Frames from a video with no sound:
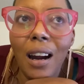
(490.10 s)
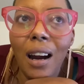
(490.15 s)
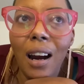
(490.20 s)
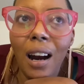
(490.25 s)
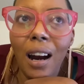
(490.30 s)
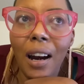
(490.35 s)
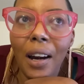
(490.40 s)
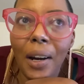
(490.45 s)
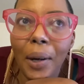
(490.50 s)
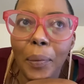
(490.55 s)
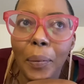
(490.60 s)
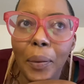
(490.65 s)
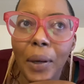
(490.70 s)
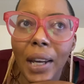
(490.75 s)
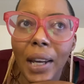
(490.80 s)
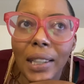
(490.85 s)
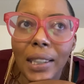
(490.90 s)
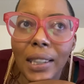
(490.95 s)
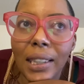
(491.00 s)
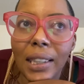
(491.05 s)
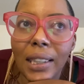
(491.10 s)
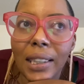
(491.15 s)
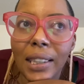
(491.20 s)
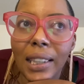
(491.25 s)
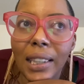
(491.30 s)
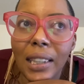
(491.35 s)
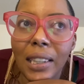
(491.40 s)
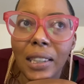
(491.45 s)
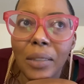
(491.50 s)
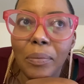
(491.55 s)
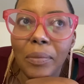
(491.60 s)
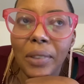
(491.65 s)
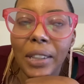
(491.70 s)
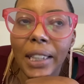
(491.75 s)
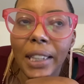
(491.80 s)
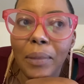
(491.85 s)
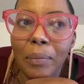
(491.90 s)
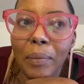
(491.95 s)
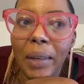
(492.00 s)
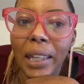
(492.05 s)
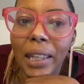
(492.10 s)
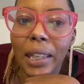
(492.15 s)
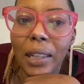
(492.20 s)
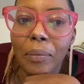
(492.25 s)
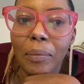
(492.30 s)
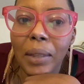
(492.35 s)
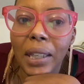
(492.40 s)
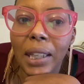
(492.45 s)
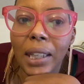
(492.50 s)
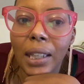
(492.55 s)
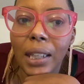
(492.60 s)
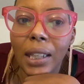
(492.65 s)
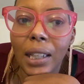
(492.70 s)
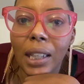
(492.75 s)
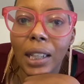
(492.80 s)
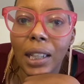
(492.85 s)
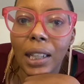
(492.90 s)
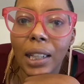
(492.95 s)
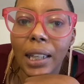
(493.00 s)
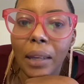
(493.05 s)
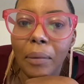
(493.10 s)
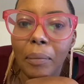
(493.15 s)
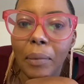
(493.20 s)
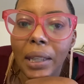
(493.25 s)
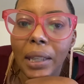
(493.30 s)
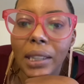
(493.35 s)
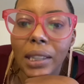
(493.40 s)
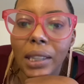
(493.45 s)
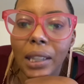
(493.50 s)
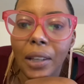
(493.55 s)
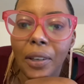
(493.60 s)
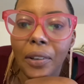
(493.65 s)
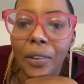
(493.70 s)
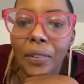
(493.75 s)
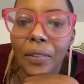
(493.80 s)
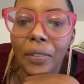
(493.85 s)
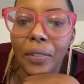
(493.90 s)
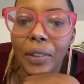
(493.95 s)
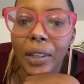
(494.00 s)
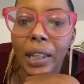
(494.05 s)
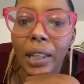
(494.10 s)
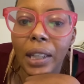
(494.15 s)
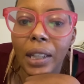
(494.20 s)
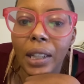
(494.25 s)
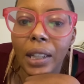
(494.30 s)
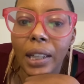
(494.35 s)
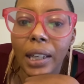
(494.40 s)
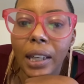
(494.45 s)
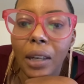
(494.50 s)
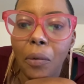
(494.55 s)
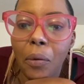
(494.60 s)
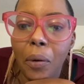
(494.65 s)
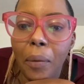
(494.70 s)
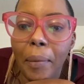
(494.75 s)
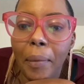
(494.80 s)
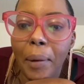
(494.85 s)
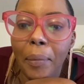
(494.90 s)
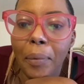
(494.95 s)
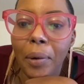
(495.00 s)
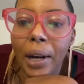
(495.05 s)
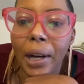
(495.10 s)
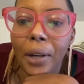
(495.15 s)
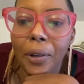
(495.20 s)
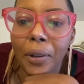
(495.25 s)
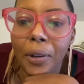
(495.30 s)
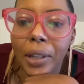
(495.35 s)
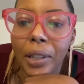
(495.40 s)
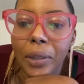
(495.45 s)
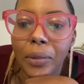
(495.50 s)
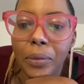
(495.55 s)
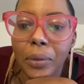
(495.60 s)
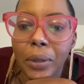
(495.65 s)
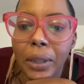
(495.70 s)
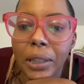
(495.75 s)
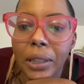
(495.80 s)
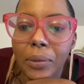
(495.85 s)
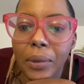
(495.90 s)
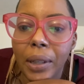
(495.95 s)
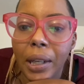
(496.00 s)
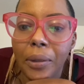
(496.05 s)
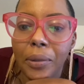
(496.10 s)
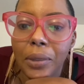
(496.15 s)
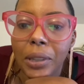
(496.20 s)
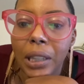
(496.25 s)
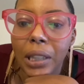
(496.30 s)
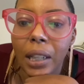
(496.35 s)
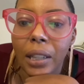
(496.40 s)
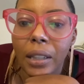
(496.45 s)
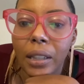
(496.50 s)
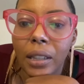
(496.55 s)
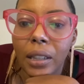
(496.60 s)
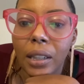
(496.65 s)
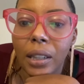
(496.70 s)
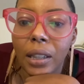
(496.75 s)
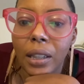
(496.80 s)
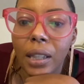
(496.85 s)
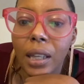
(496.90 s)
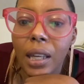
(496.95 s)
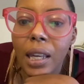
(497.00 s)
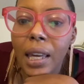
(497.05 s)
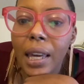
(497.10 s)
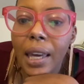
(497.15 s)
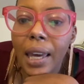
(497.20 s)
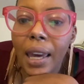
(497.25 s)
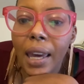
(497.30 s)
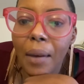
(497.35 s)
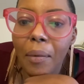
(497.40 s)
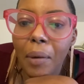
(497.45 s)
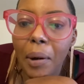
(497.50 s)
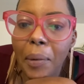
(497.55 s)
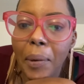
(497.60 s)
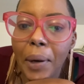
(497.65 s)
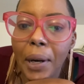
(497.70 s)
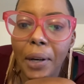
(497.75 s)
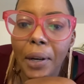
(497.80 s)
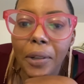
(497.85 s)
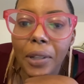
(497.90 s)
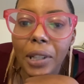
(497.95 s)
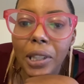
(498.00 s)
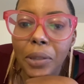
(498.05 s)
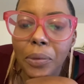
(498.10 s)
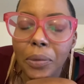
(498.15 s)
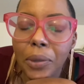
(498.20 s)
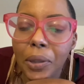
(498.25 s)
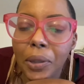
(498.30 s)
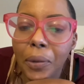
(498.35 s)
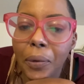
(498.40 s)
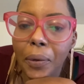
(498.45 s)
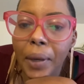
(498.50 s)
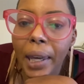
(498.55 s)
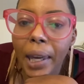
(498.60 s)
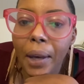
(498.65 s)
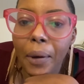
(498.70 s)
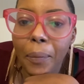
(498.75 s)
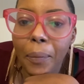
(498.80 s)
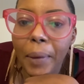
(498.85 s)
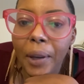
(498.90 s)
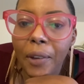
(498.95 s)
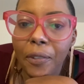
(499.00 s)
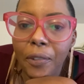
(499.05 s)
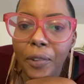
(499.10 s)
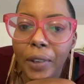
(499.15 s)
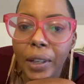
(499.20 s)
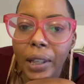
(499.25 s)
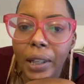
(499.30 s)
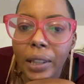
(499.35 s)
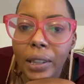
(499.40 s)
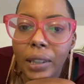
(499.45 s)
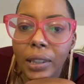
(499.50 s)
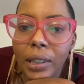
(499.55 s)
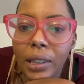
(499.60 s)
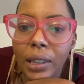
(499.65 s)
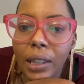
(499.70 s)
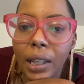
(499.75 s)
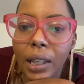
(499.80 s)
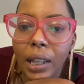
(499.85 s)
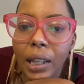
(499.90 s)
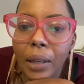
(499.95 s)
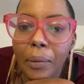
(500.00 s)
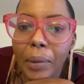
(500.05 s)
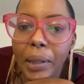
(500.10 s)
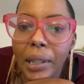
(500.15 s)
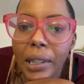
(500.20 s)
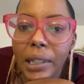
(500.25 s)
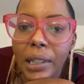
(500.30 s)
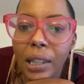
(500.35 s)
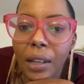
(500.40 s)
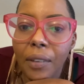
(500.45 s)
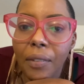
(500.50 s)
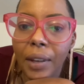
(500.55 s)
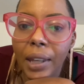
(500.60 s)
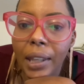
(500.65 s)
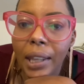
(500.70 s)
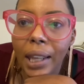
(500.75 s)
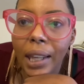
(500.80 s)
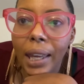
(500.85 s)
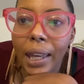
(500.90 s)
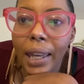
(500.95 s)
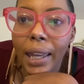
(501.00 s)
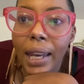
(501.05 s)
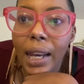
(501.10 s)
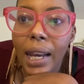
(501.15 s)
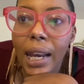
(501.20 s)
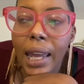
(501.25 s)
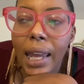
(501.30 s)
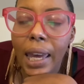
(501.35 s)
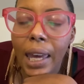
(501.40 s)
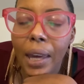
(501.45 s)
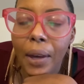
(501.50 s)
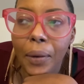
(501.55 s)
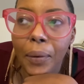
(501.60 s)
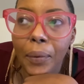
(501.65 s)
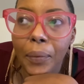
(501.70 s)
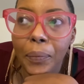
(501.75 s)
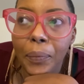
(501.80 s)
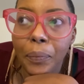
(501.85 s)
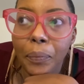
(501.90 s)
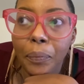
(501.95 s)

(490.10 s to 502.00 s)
hard process and it's really making me look at myself and look at what my priorities was when I was younger and my priorities were going out with my friends and clubbing and stuff like that and now